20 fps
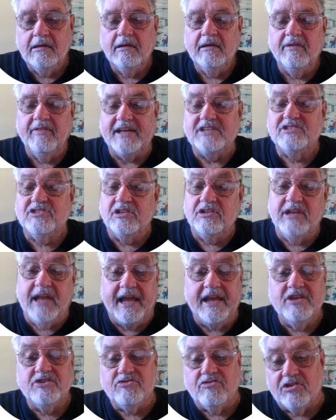That's a
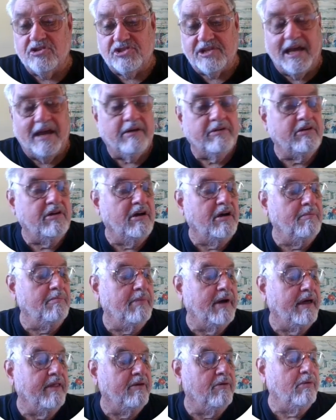dangerous outcome,
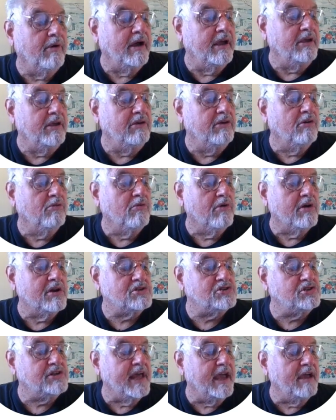by the way. You don't want to
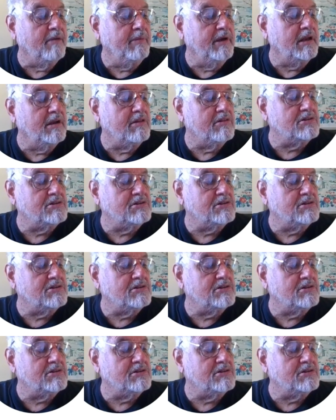stab into the